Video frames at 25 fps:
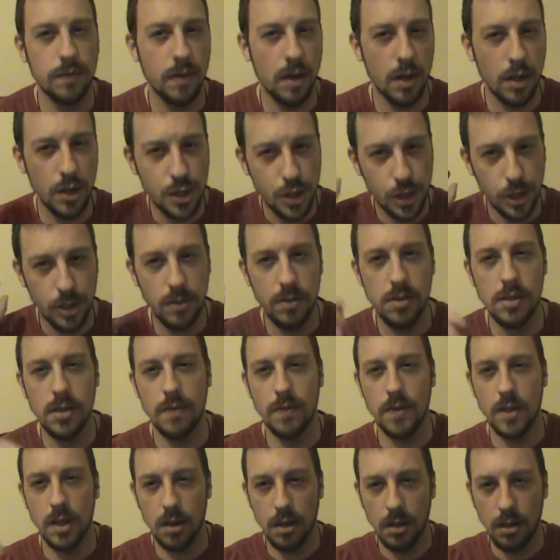virtues
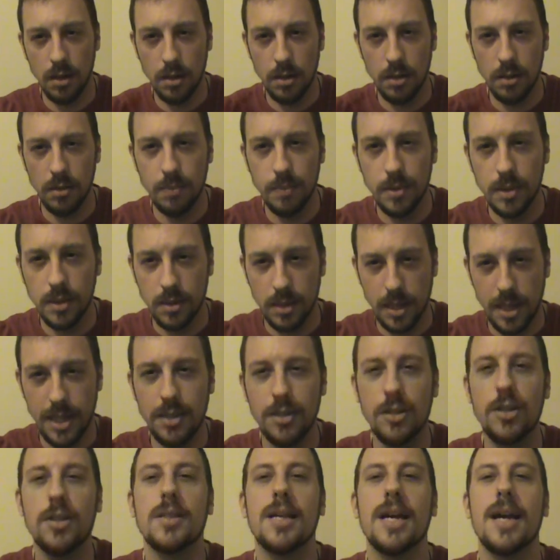of the herbs
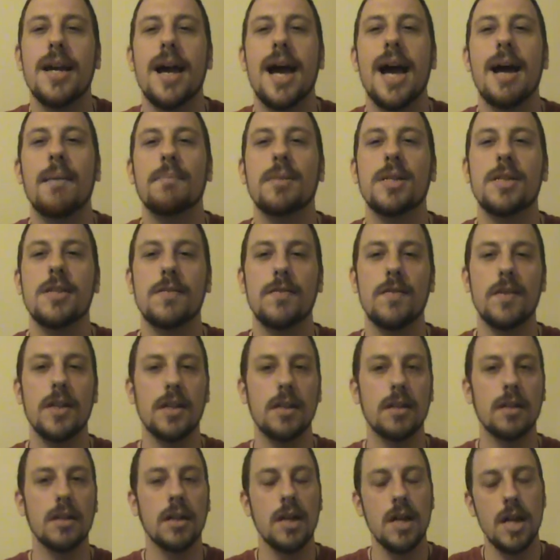into the
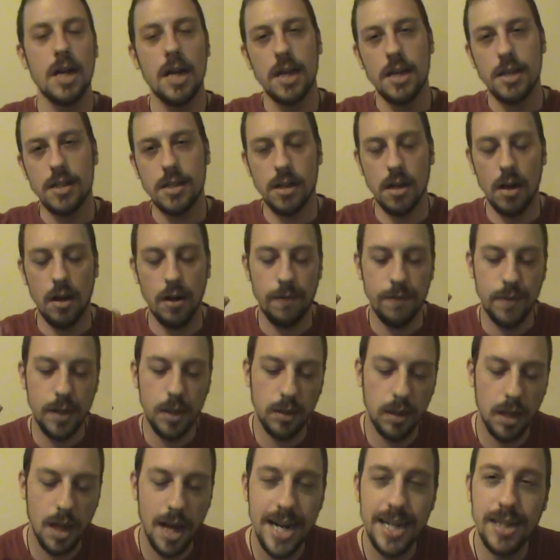atmosphere. So if
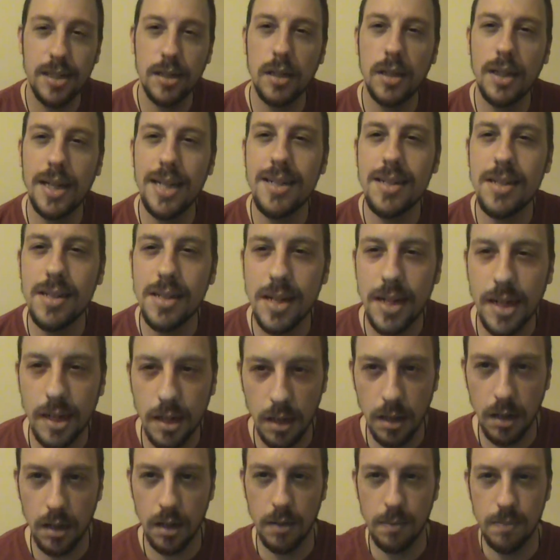you light cleansing
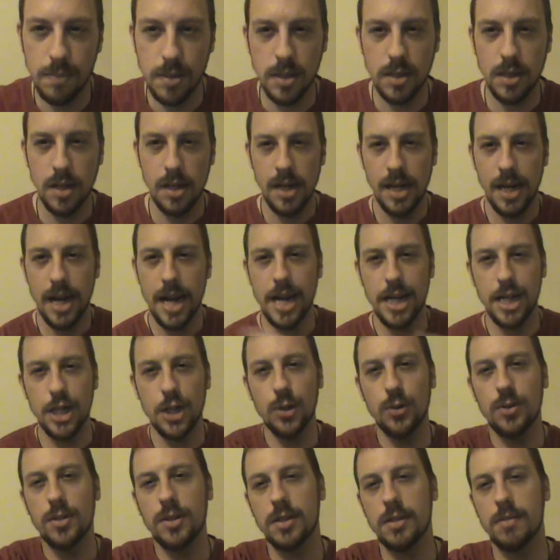herbs and
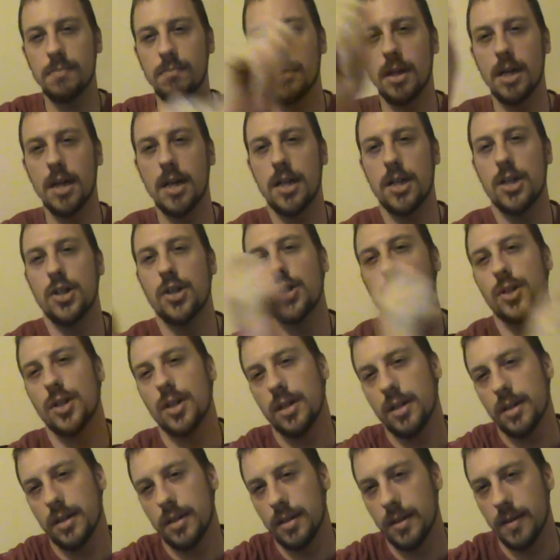you smudge
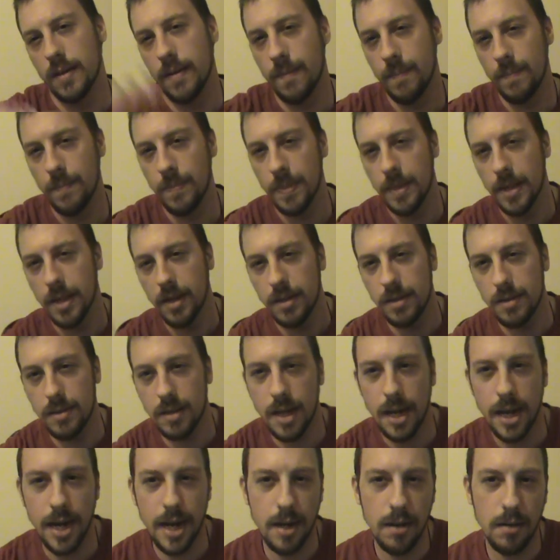
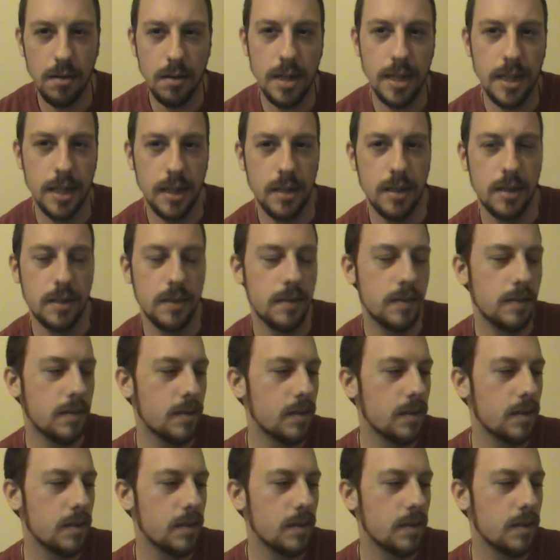the area,